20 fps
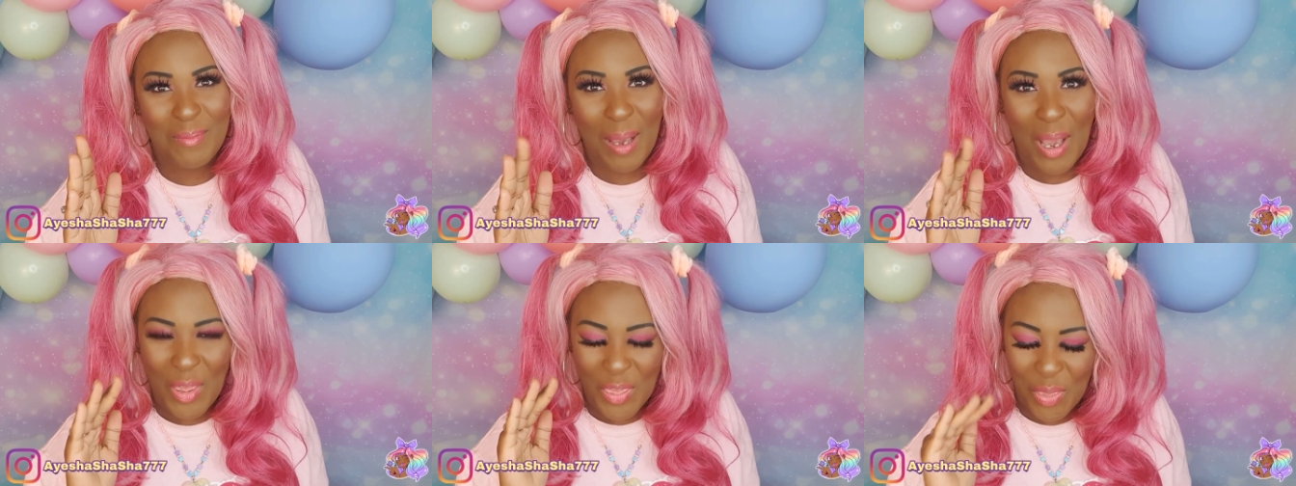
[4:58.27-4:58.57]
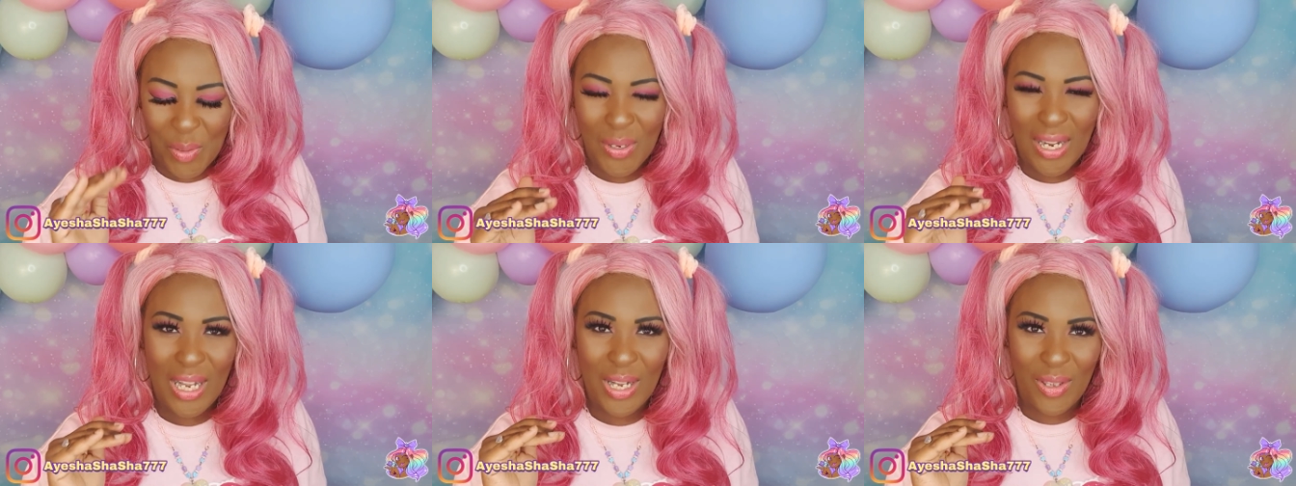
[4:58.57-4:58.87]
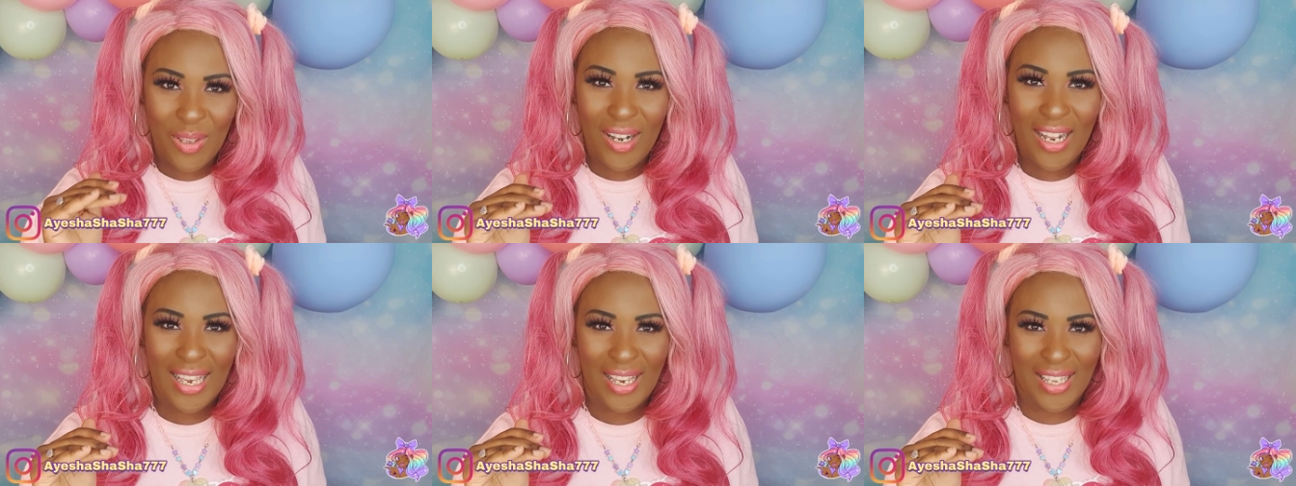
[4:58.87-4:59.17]
But I thought it
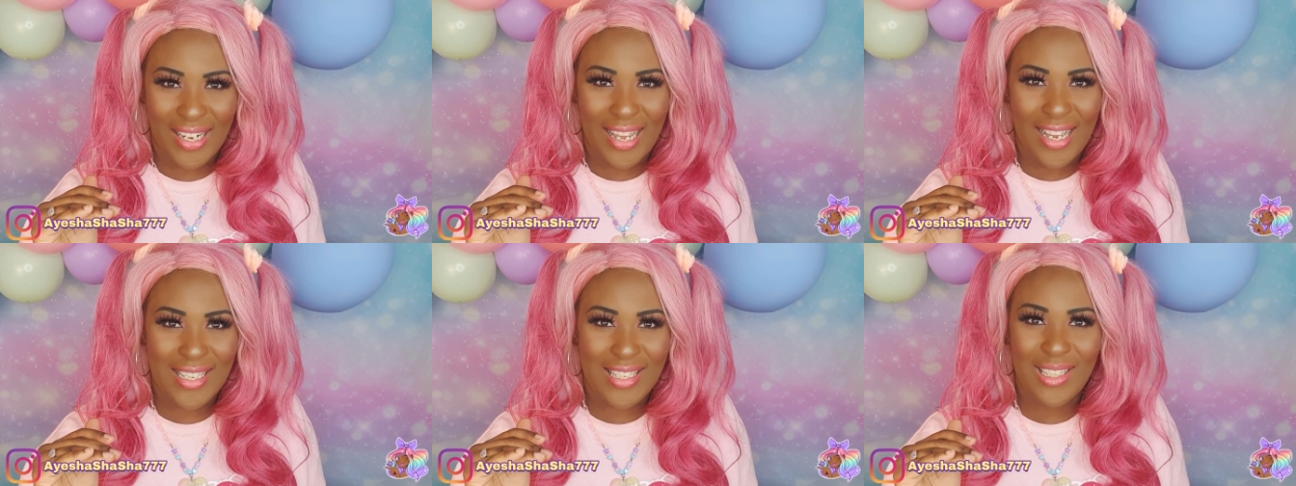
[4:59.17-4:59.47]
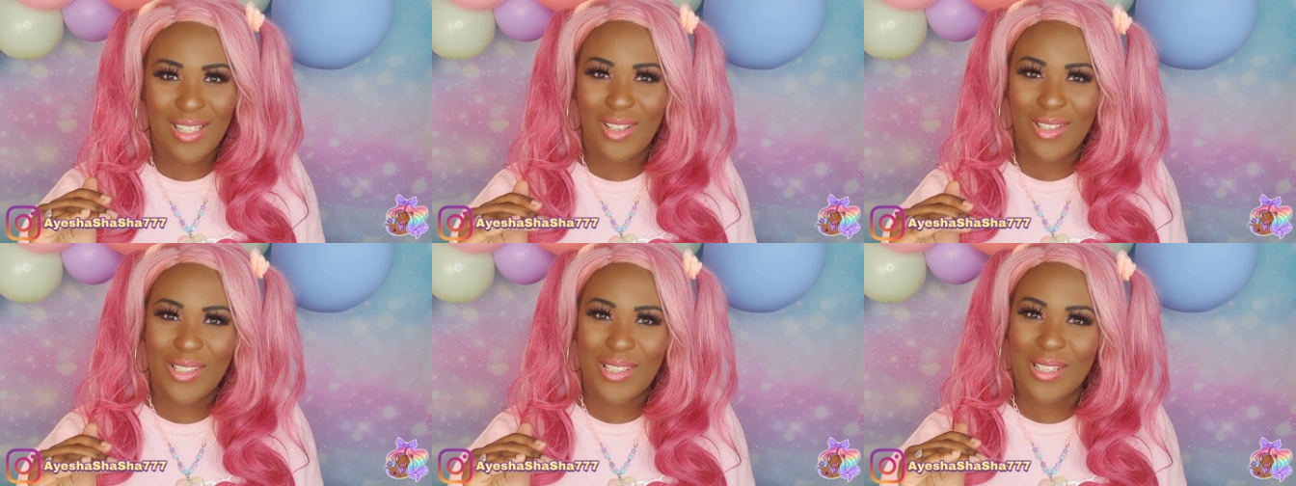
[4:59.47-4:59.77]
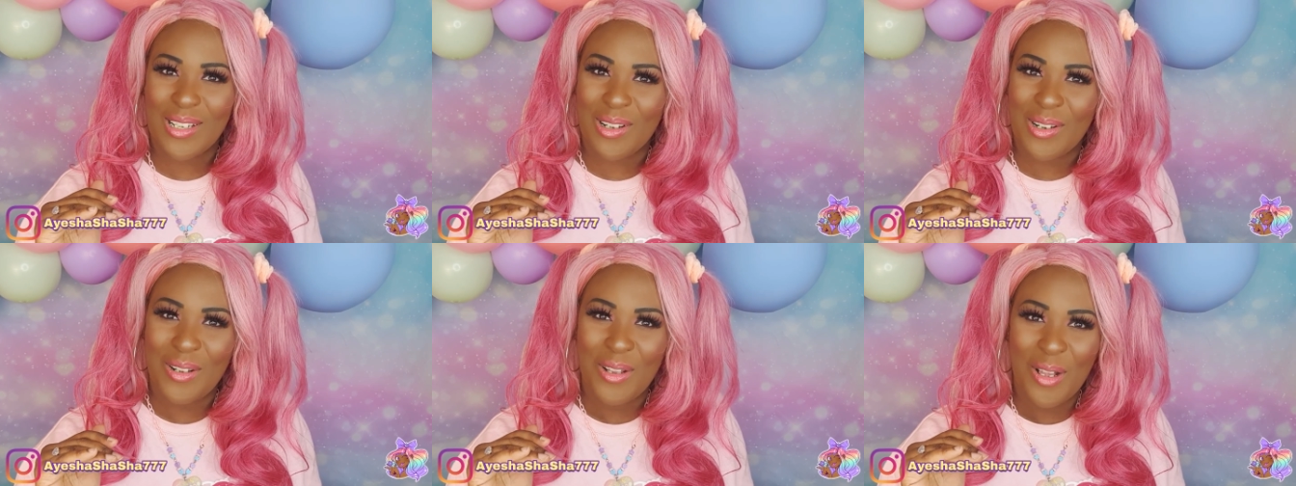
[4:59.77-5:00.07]
looked like an
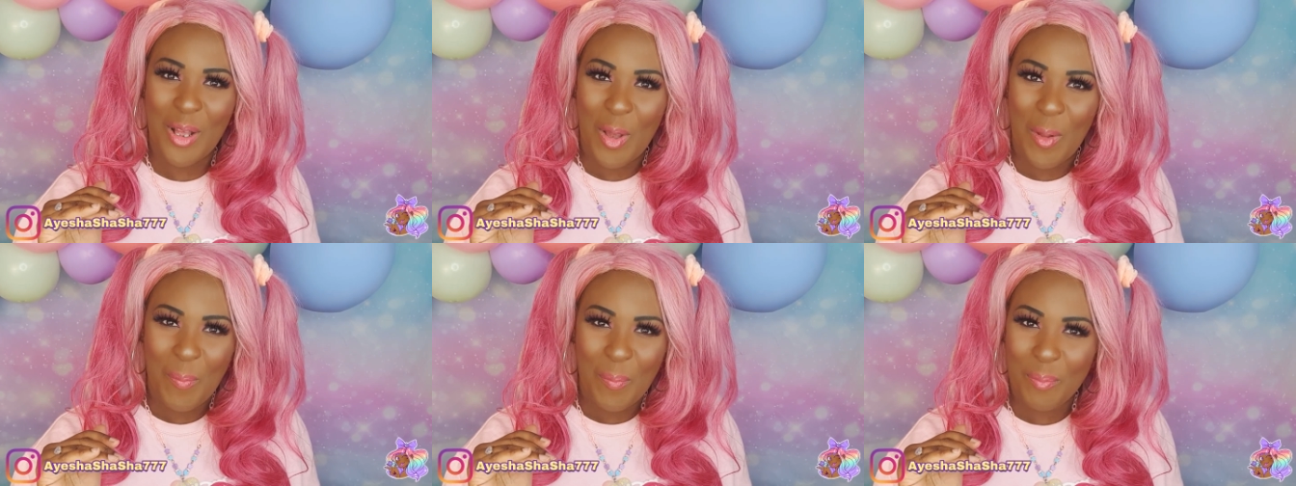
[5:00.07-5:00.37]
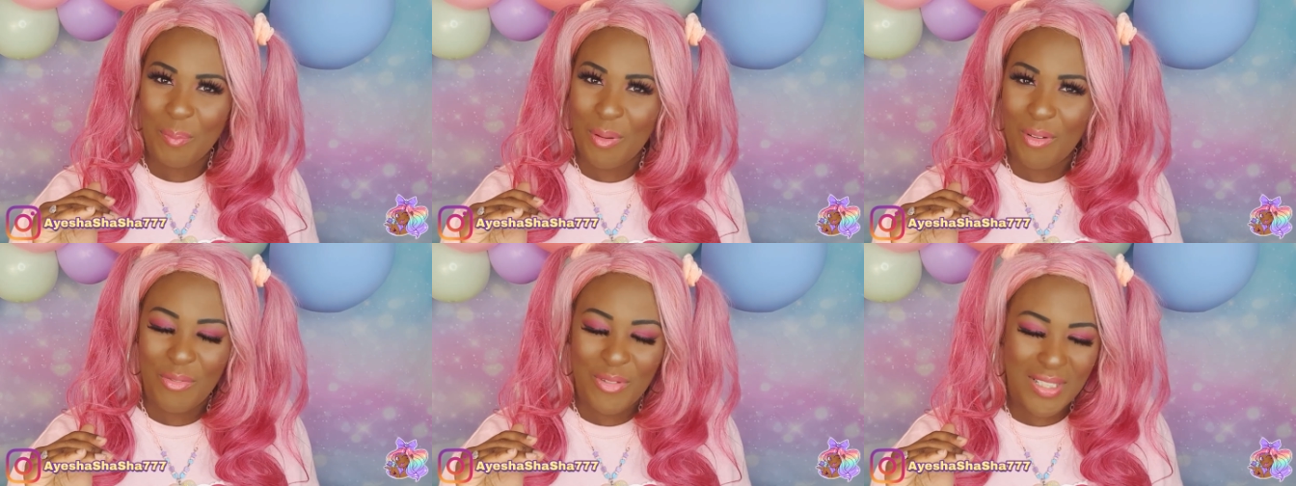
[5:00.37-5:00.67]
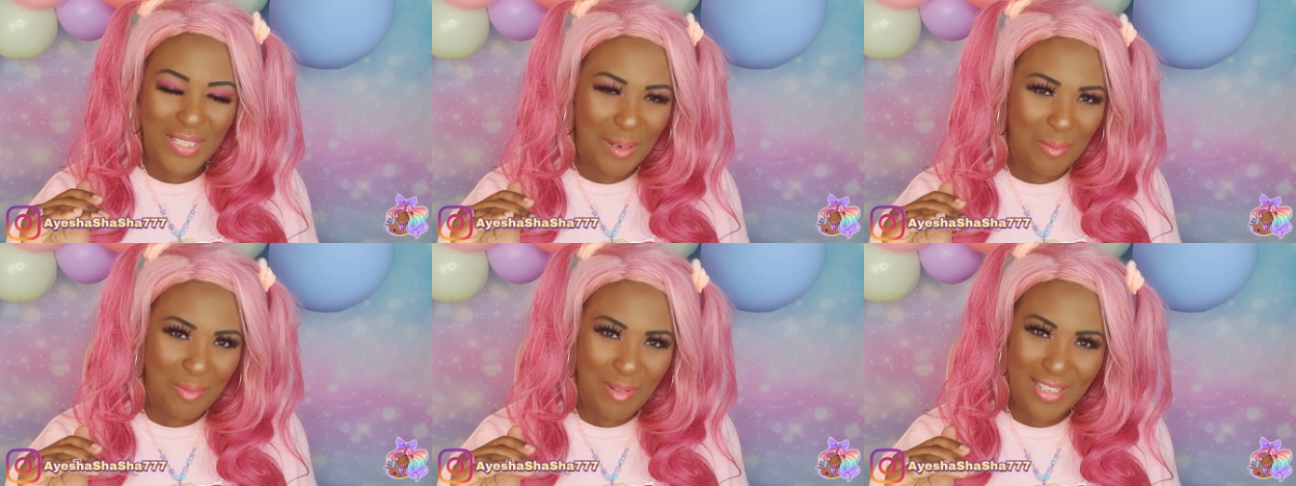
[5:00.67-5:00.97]
axolotl, but
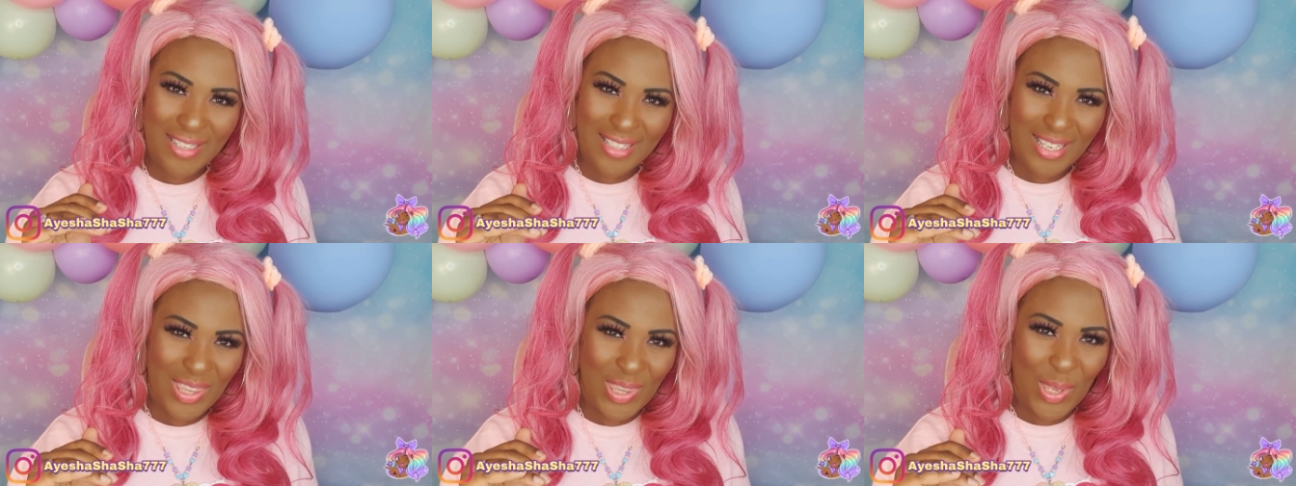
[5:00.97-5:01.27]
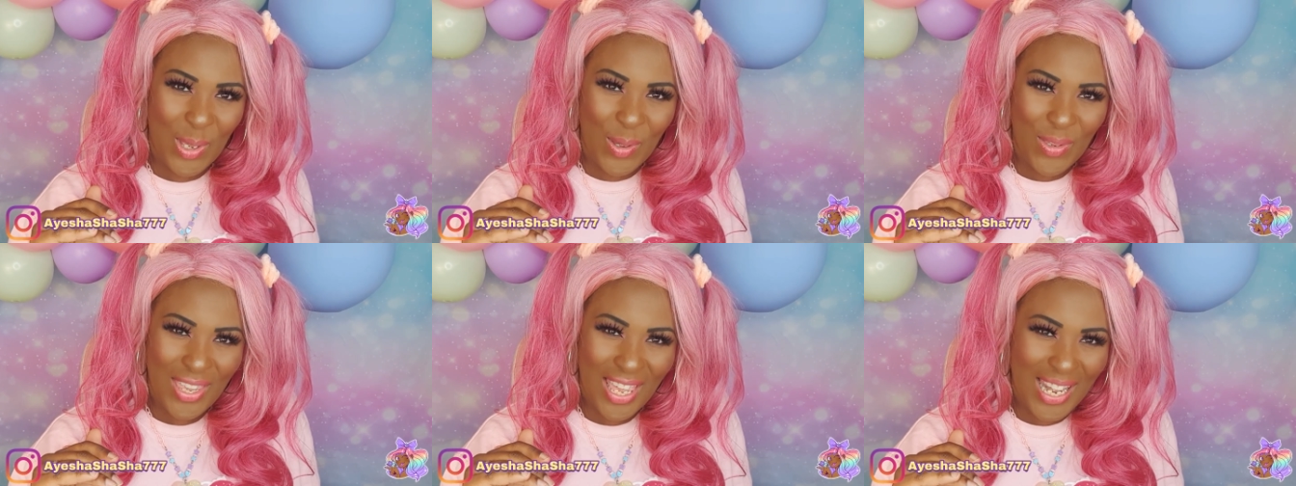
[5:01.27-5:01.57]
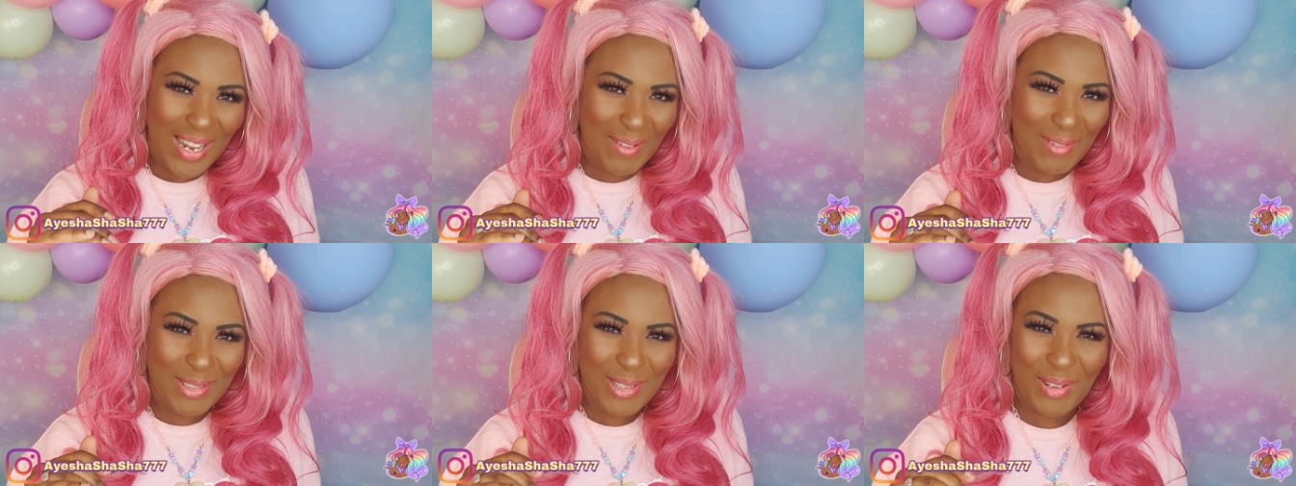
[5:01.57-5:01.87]
for some reason I thought
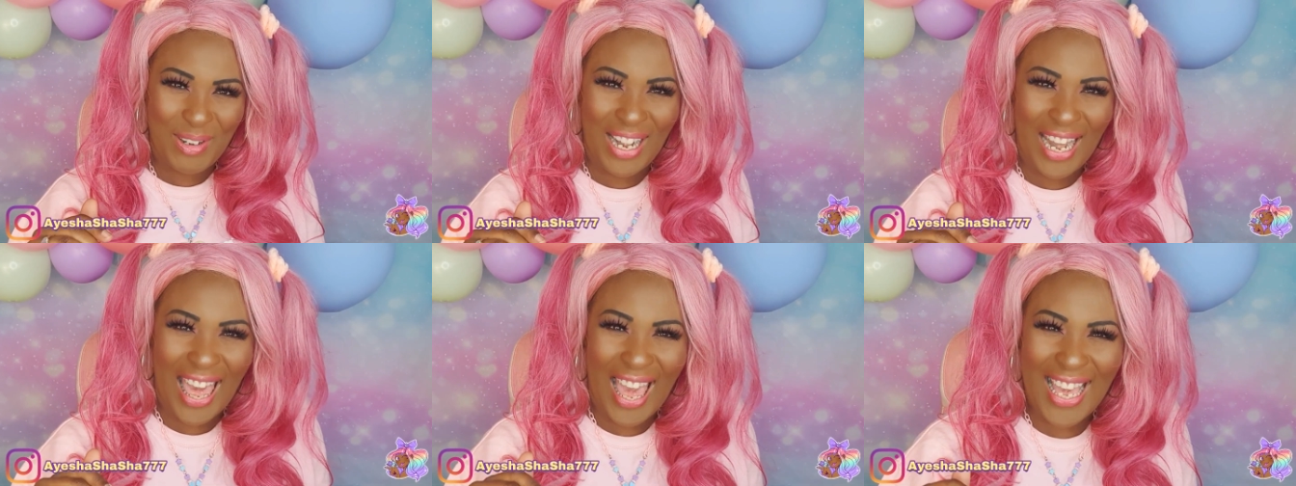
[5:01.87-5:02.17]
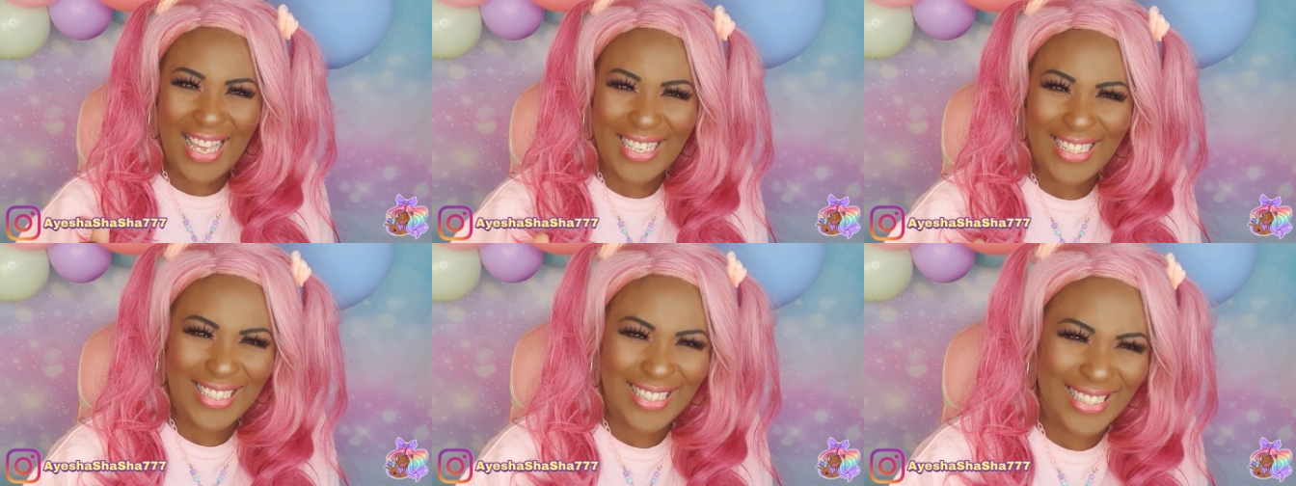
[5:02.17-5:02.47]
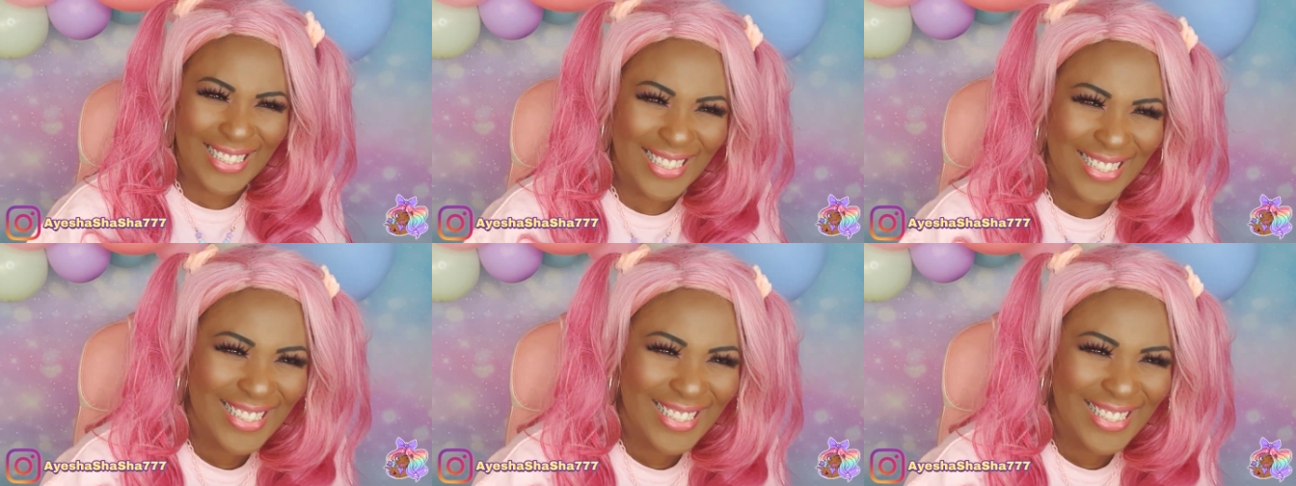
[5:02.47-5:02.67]
they lived on land.